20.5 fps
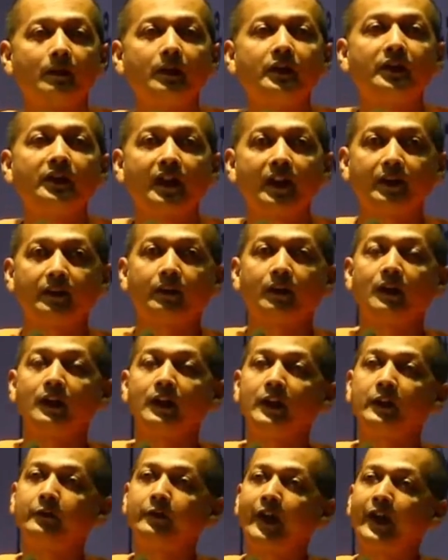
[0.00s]
He said,
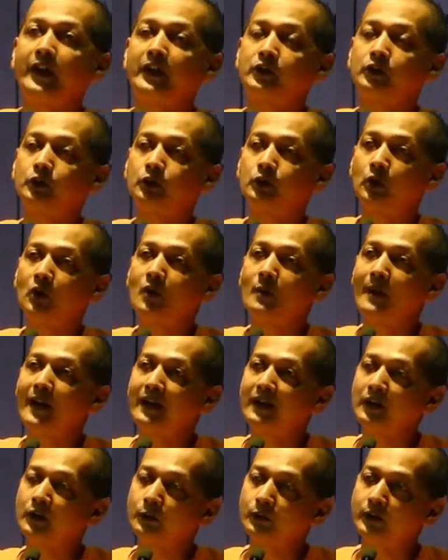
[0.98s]
if I had to do
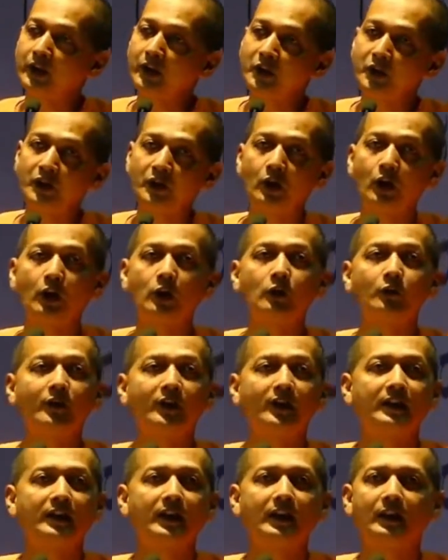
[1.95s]
my education all
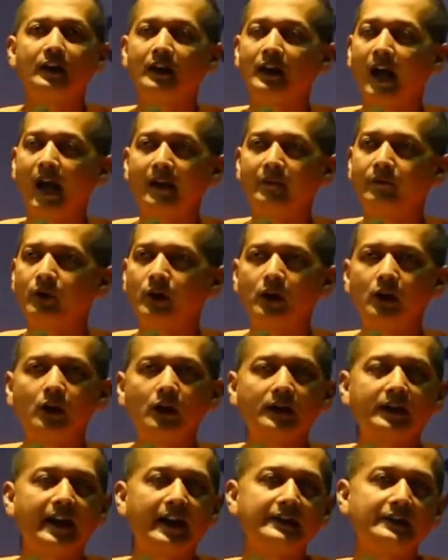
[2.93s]
over again, I would
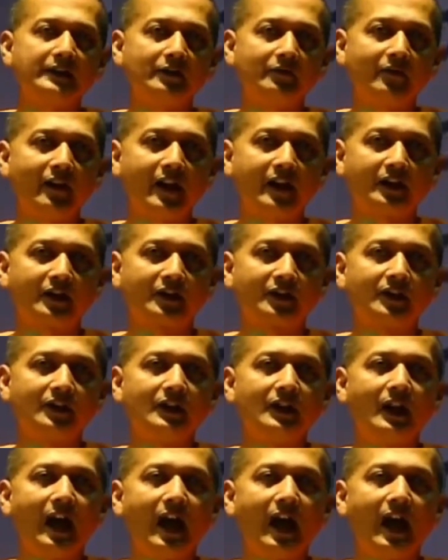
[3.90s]
not gather facts.